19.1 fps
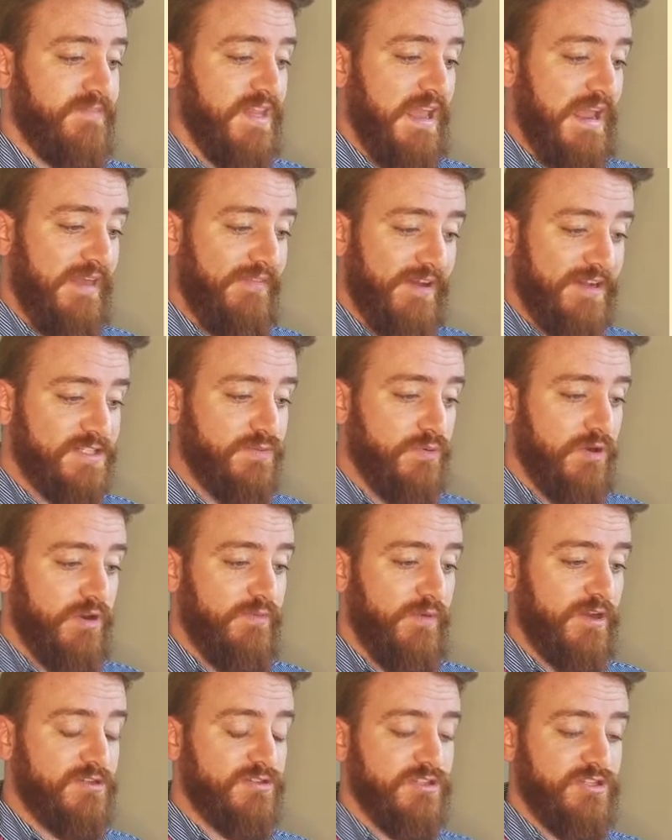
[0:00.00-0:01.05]
And that's pretty
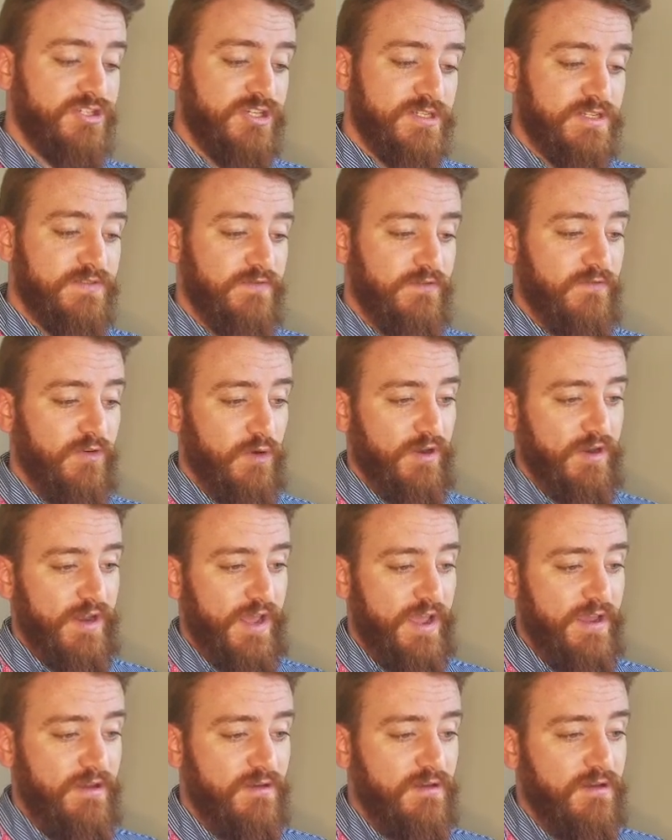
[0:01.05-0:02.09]
much the gist of it for
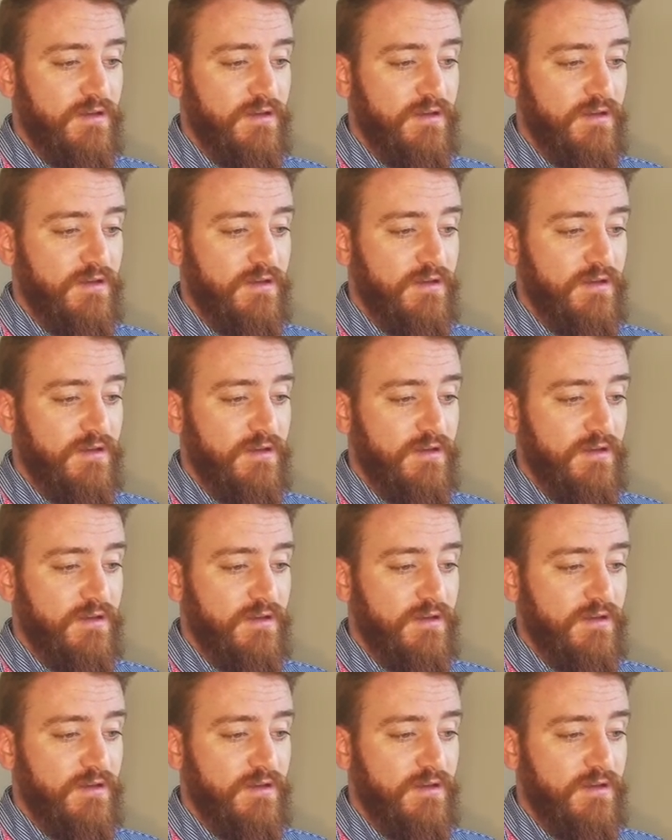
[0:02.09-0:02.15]
today.